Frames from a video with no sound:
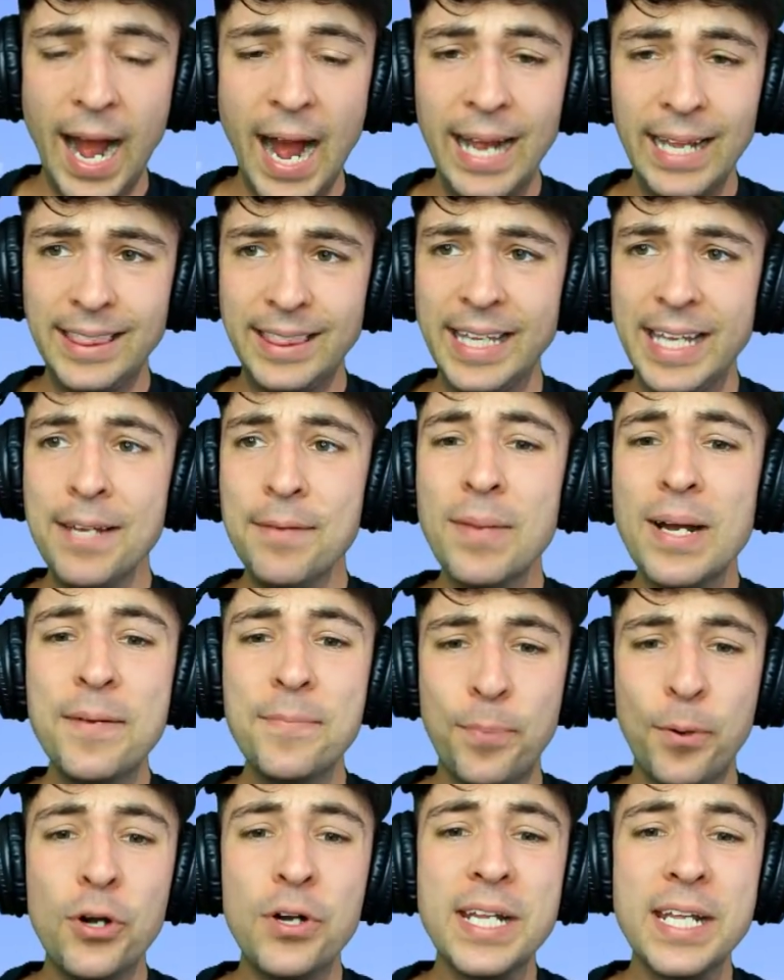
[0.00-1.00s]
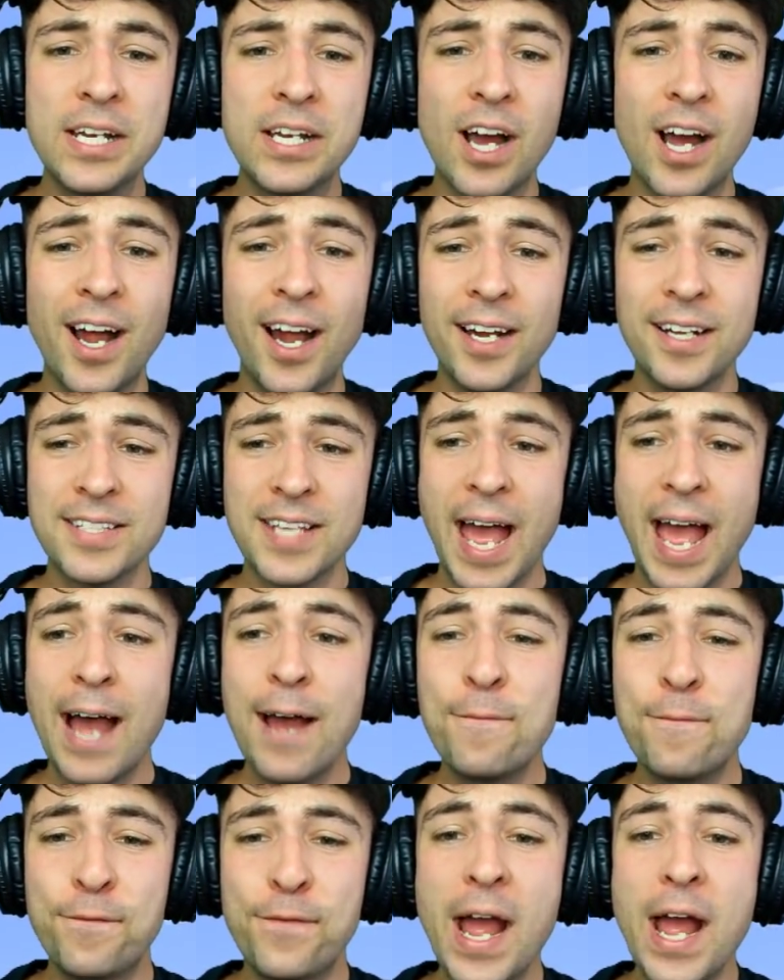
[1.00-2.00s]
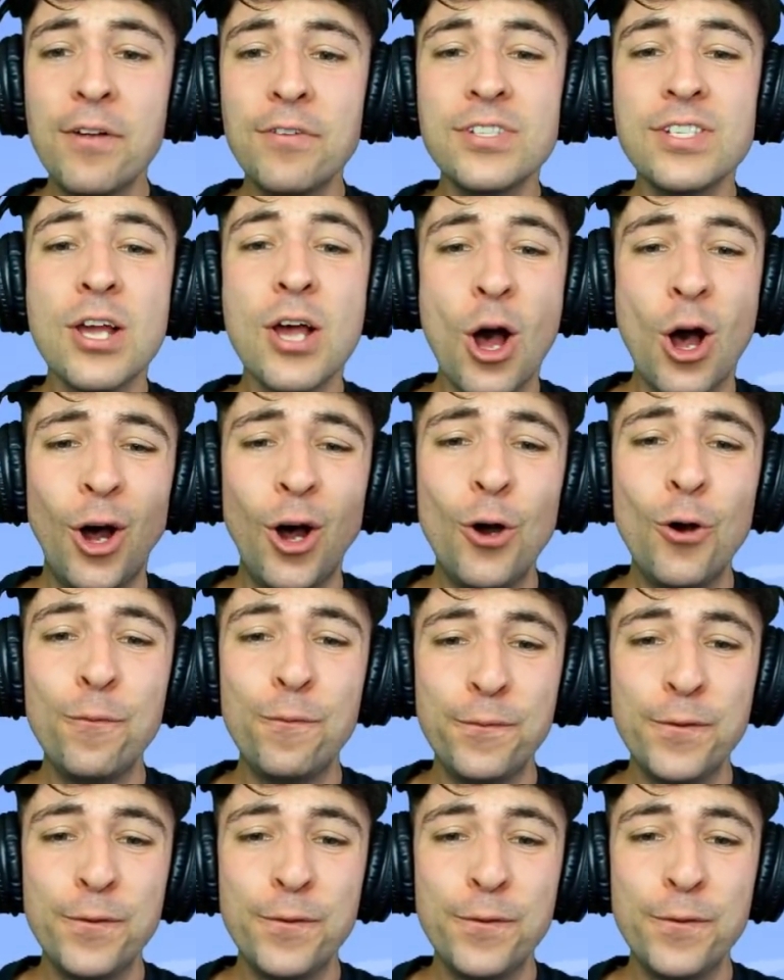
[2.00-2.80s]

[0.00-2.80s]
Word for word: I think my bodyguards have found a whole